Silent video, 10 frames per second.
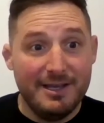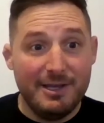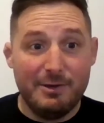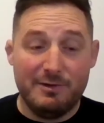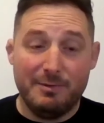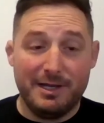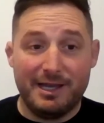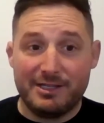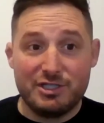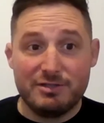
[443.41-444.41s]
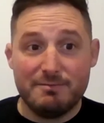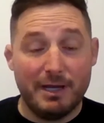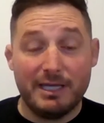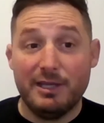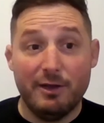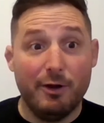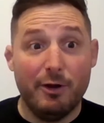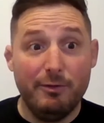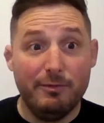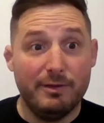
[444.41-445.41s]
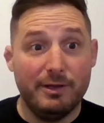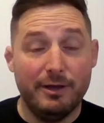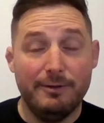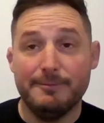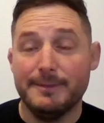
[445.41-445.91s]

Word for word: He was my like my hero, you know,